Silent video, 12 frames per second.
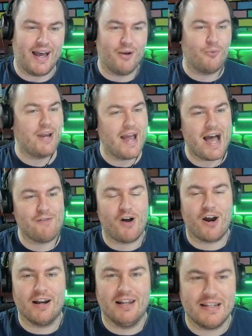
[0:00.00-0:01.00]
We have
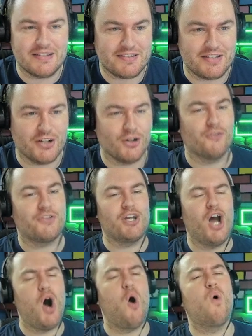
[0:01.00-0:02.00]
our lists here of the
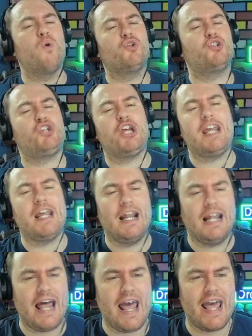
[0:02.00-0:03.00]
OG
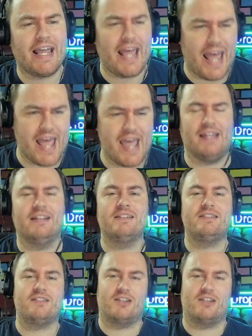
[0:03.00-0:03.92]
leg ends.